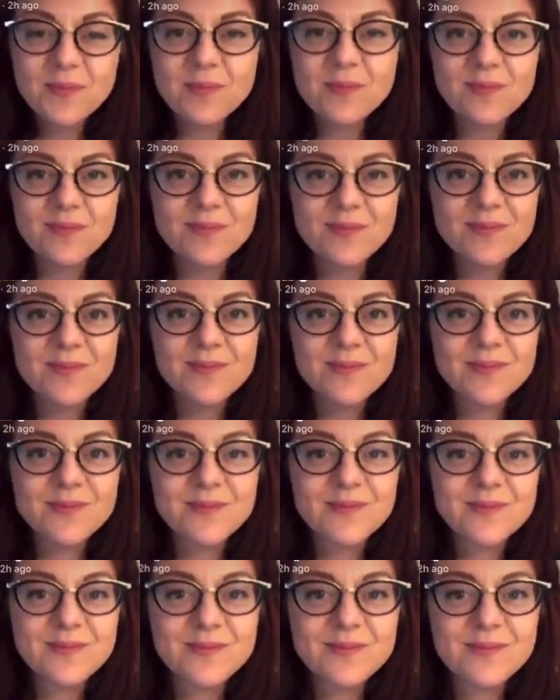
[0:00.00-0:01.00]

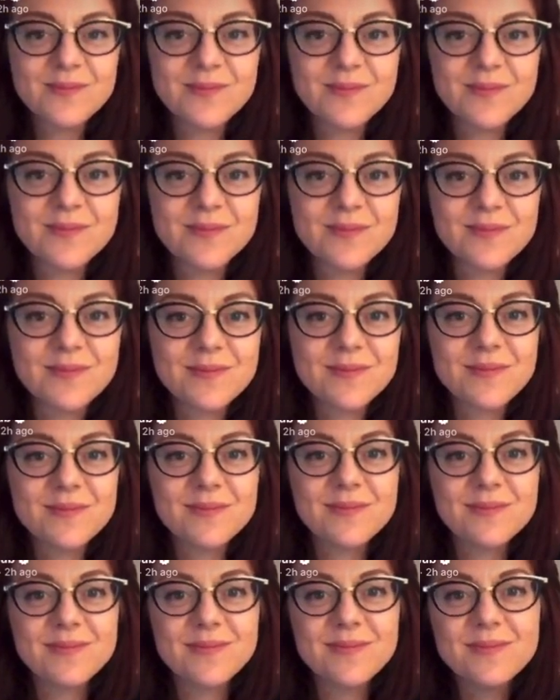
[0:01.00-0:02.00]

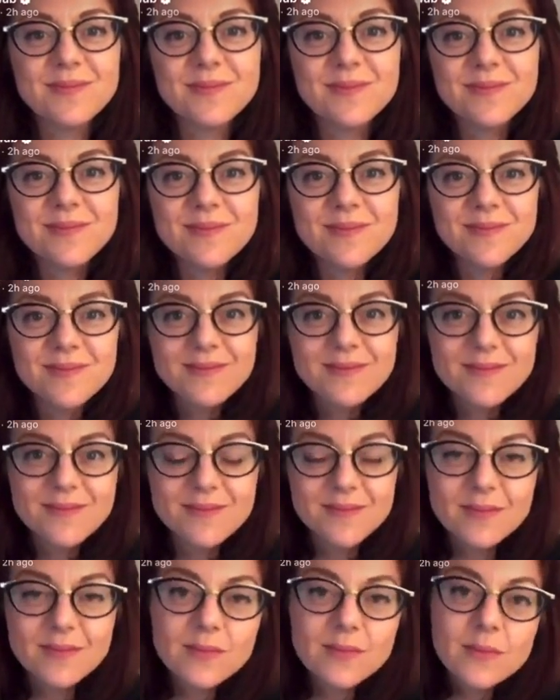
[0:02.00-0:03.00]

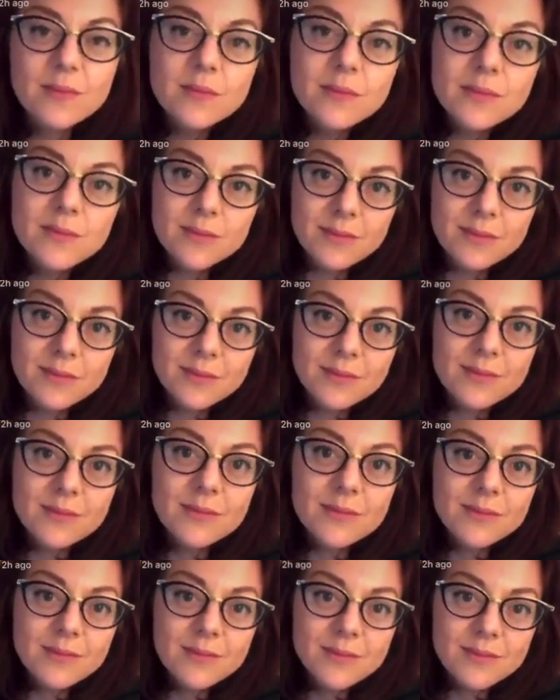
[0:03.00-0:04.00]

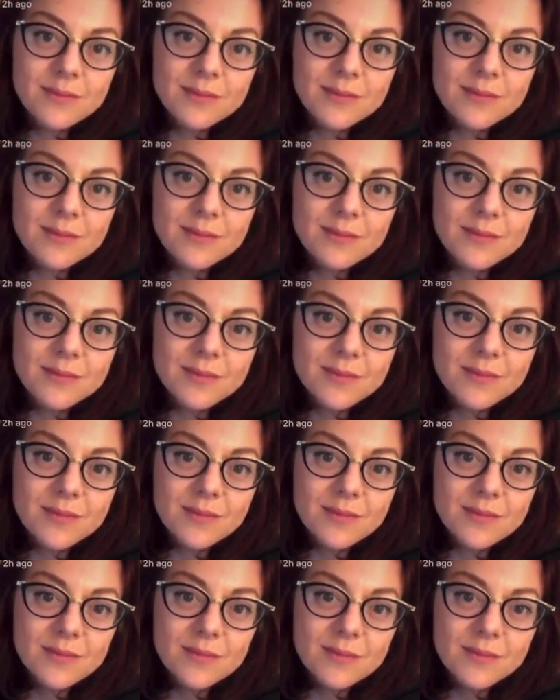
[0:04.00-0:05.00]

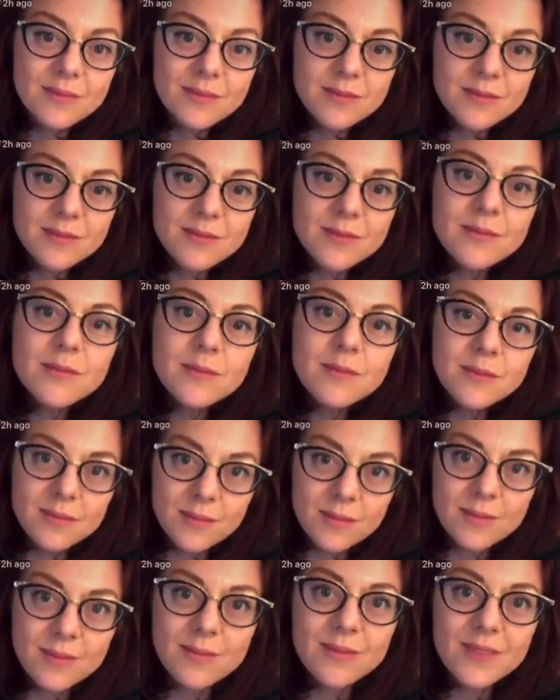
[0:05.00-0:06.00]

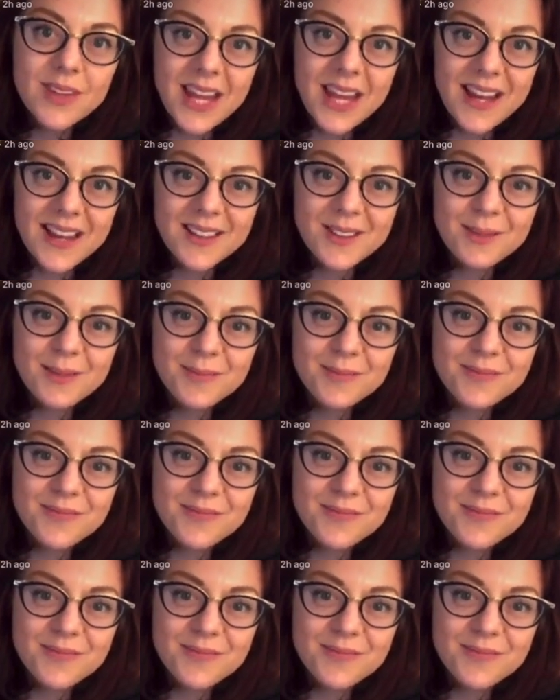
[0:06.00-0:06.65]
This person isn't speaking.